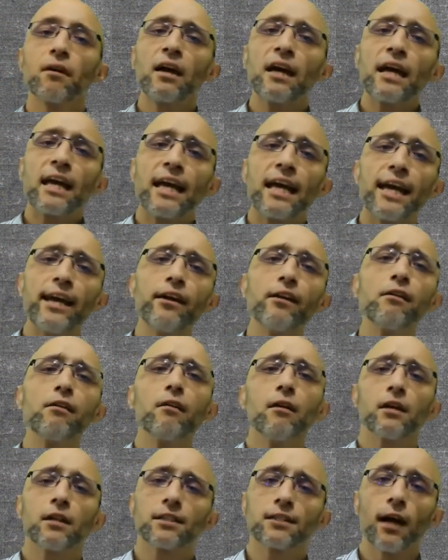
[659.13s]
Here,
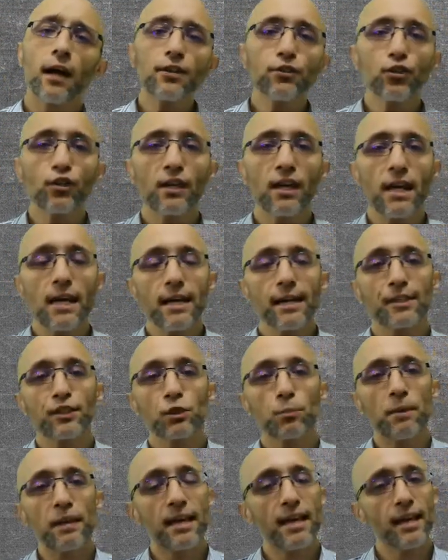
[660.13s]
Dr. King is
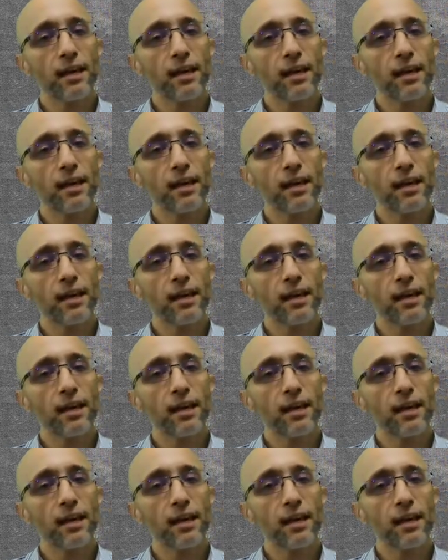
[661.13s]
speaking